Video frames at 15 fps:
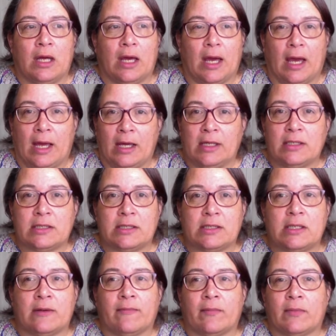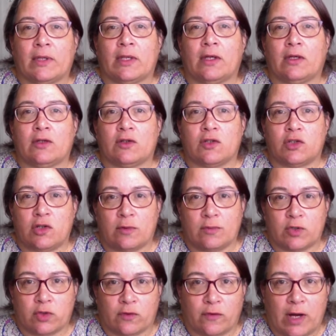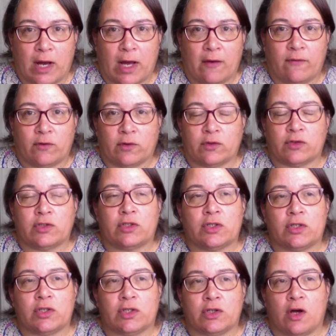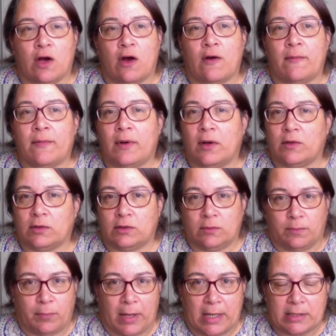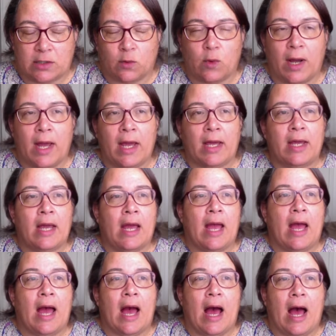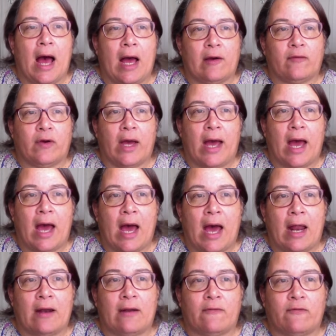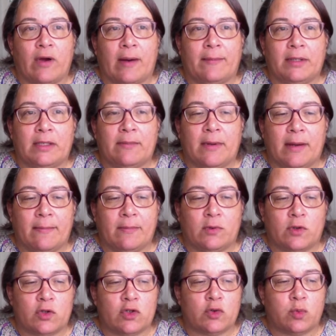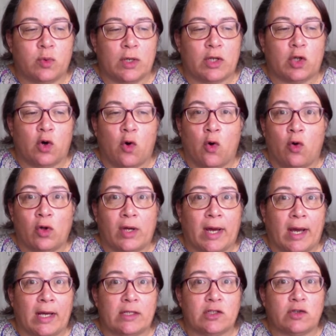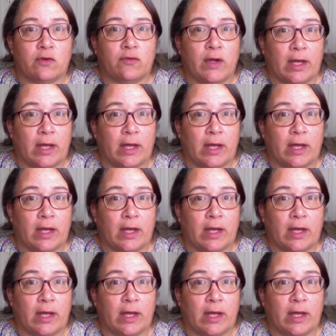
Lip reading: AIDS. Some survivors, some passed away. I've had family members with all kinds of